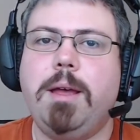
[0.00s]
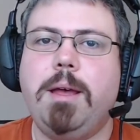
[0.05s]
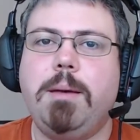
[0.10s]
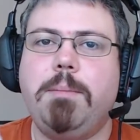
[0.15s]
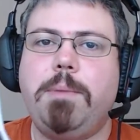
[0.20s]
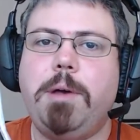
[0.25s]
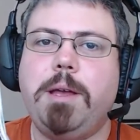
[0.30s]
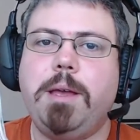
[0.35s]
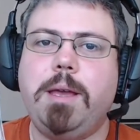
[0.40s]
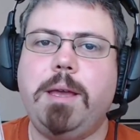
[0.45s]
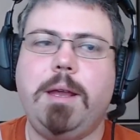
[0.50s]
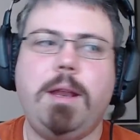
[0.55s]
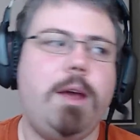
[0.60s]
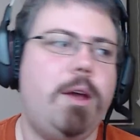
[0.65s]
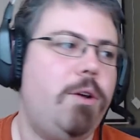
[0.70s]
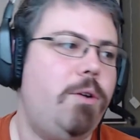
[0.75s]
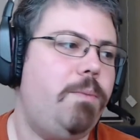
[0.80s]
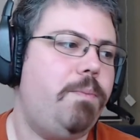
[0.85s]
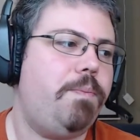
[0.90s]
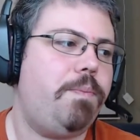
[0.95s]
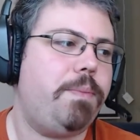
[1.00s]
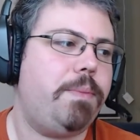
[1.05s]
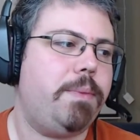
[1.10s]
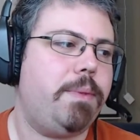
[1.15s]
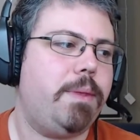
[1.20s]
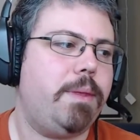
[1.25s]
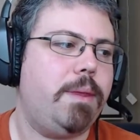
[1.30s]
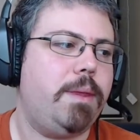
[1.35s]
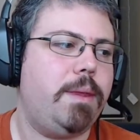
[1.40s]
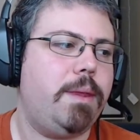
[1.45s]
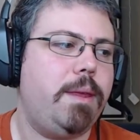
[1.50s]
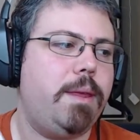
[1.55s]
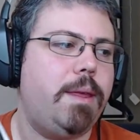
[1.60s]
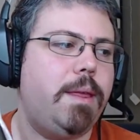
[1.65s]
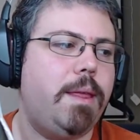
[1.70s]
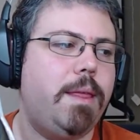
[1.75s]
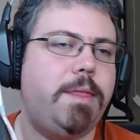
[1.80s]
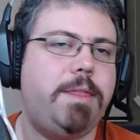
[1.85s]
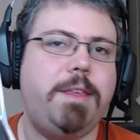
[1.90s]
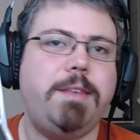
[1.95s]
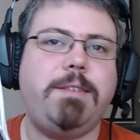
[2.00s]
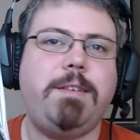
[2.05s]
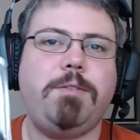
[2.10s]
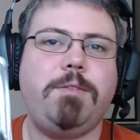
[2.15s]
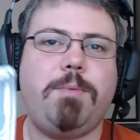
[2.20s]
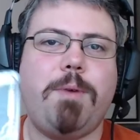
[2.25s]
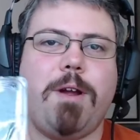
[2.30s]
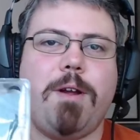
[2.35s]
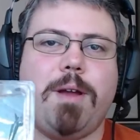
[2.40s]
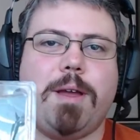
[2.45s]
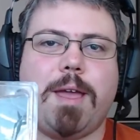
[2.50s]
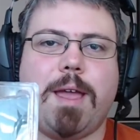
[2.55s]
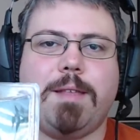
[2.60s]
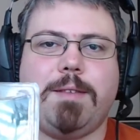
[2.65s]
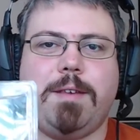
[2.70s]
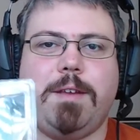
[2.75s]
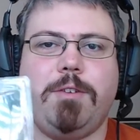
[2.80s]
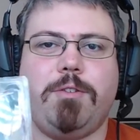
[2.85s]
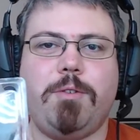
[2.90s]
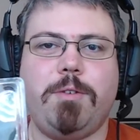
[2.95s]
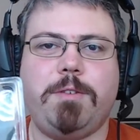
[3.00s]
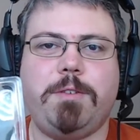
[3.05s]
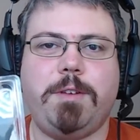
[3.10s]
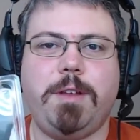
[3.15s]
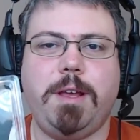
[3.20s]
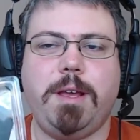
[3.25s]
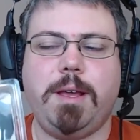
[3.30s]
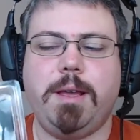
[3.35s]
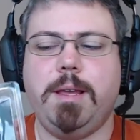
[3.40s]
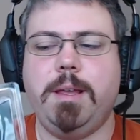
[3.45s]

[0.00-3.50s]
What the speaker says: But, this is where it gets interesting.